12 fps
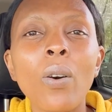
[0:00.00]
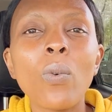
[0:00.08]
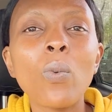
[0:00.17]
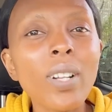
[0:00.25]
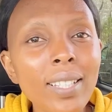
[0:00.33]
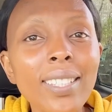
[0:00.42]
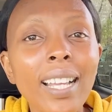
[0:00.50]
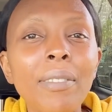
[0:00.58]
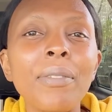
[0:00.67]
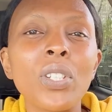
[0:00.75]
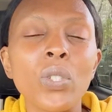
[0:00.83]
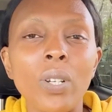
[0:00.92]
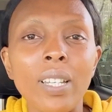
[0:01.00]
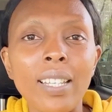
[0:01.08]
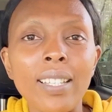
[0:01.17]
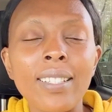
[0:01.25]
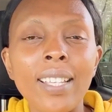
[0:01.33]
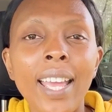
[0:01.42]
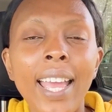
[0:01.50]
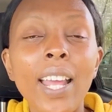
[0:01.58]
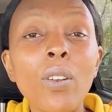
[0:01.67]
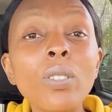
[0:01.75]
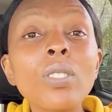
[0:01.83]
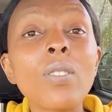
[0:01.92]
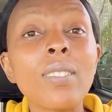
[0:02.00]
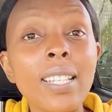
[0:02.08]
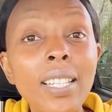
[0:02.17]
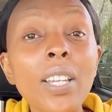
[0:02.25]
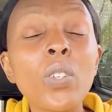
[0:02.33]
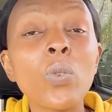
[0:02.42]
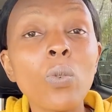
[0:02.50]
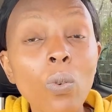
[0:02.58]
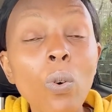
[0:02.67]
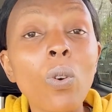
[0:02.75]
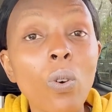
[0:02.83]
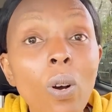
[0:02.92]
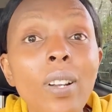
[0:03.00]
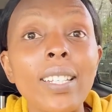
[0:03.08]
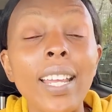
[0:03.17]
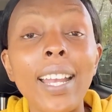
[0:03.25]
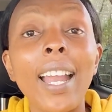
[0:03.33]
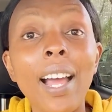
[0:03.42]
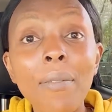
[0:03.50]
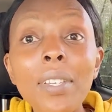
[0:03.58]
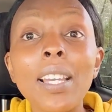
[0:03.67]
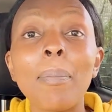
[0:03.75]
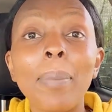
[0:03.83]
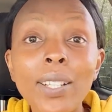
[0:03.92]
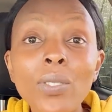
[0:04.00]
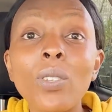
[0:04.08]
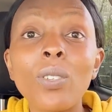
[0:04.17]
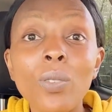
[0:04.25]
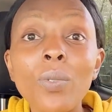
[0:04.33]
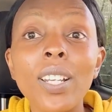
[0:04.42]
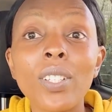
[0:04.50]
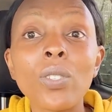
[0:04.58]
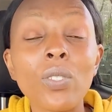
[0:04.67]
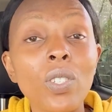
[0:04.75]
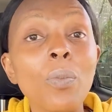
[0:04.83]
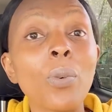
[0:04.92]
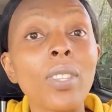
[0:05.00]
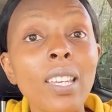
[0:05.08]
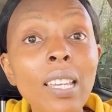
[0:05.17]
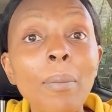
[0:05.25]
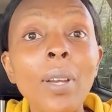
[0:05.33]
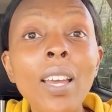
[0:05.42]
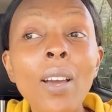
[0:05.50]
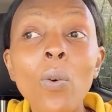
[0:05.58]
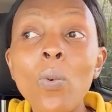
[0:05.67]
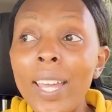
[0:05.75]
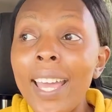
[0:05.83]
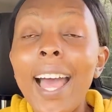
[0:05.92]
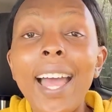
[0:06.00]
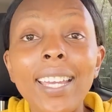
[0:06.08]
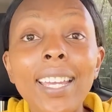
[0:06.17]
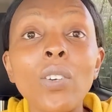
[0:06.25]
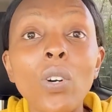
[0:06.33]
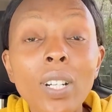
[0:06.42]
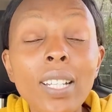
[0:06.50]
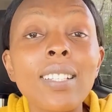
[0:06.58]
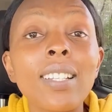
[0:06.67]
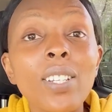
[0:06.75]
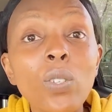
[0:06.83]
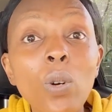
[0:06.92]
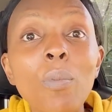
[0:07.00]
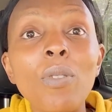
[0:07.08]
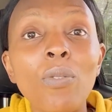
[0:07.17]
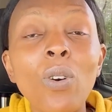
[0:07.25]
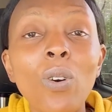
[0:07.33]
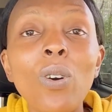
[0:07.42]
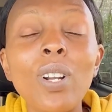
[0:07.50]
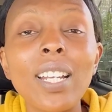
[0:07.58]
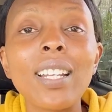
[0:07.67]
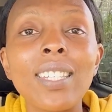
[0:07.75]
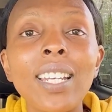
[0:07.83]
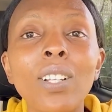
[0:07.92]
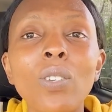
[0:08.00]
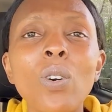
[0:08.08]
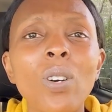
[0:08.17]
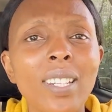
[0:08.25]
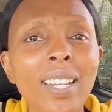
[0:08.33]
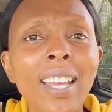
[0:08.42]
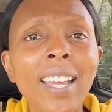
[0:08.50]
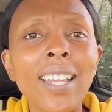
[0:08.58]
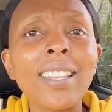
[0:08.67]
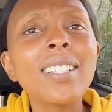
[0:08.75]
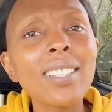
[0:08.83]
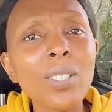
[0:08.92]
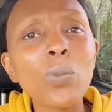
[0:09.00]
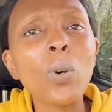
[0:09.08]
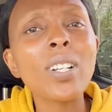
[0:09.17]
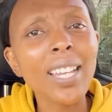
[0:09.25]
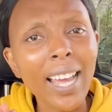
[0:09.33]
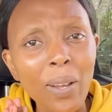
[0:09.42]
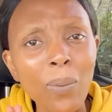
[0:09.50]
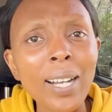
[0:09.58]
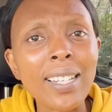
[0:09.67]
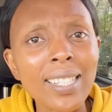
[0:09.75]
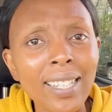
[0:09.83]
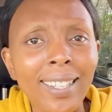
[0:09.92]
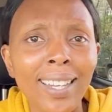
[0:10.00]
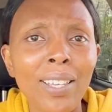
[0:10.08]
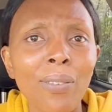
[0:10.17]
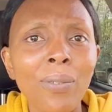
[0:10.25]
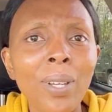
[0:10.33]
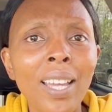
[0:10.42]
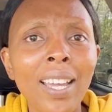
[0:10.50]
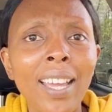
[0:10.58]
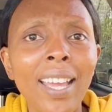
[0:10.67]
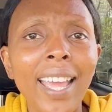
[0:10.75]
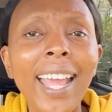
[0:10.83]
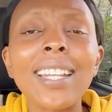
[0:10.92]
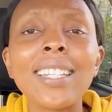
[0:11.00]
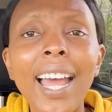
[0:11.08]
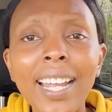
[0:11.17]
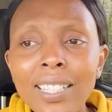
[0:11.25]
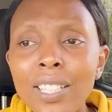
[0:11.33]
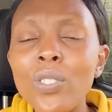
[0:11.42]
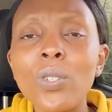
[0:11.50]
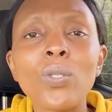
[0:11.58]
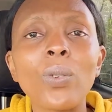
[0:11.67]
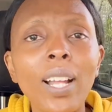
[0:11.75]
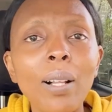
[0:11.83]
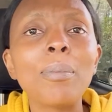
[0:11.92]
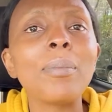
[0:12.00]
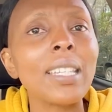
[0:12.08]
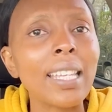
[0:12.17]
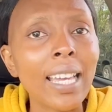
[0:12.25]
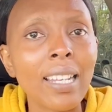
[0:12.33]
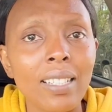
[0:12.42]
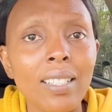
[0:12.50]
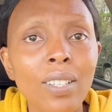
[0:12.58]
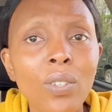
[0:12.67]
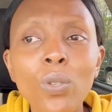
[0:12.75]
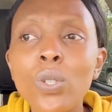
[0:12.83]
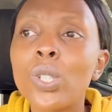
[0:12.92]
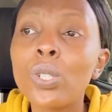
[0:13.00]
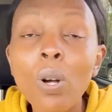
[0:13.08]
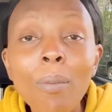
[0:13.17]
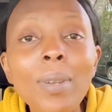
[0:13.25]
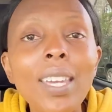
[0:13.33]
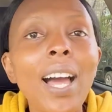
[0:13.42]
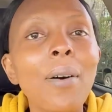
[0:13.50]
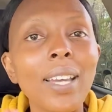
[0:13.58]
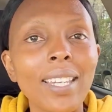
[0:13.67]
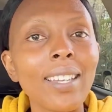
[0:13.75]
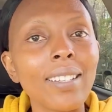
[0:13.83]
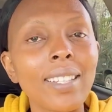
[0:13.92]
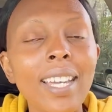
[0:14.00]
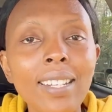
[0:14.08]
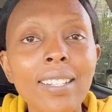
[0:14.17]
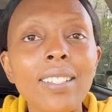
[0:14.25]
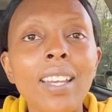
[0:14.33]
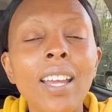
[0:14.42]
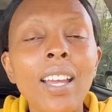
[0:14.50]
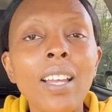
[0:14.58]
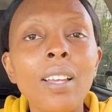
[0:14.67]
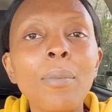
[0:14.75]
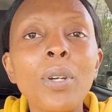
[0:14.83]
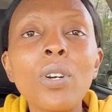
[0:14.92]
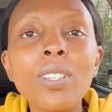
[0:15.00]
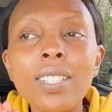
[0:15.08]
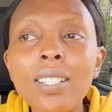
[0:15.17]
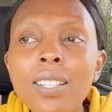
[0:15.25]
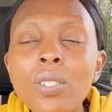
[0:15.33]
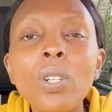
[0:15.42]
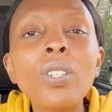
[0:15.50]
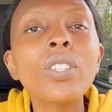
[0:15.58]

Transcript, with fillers: what salvation is and also seeking to know God and having a personal relationship with Him where I can honestly go before God and tell God, this is what I want in life and I need you to help me get it. You know, show me how I can get it because it is only